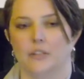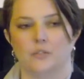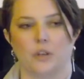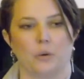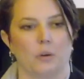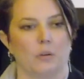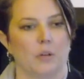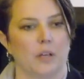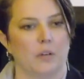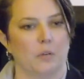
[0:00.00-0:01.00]
So
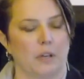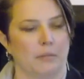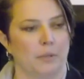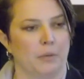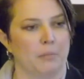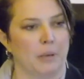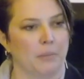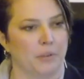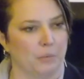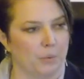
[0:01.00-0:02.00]
if we
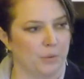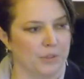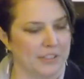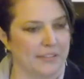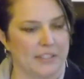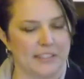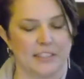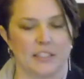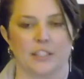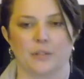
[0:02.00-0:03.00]
remember the rules of the
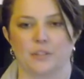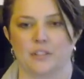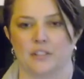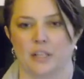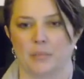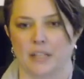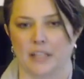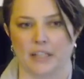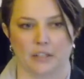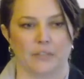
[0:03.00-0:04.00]
CTO system
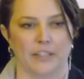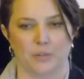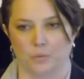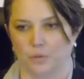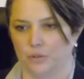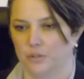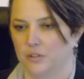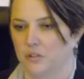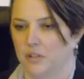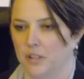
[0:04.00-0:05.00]
and interface
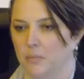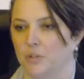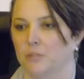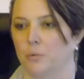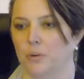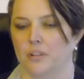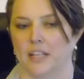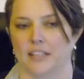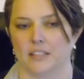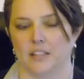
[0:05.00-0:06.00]
rules, the most important
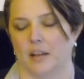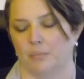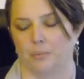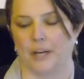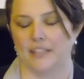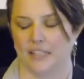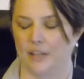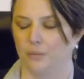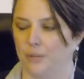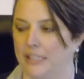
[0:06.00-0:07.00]
thing is to not break
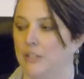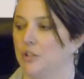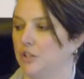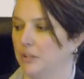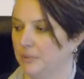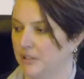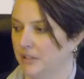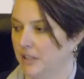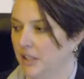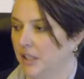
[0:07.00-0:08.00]
down relationships.
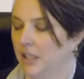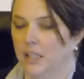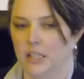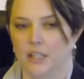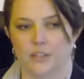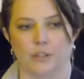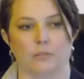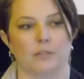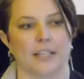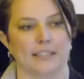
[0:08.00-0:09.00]
So
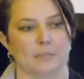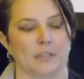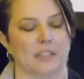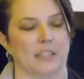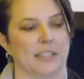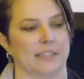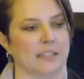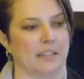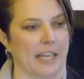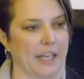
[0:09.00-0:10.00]
flexibility is
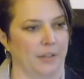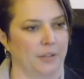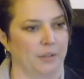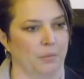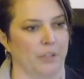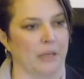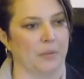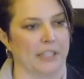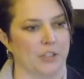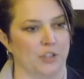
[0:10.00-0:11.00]
allowed where that
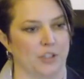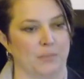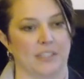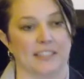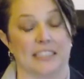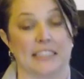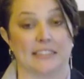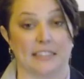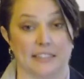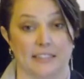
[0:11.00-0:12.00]
relationship doesn't
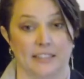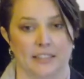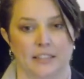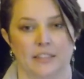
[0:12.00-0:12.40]
exist.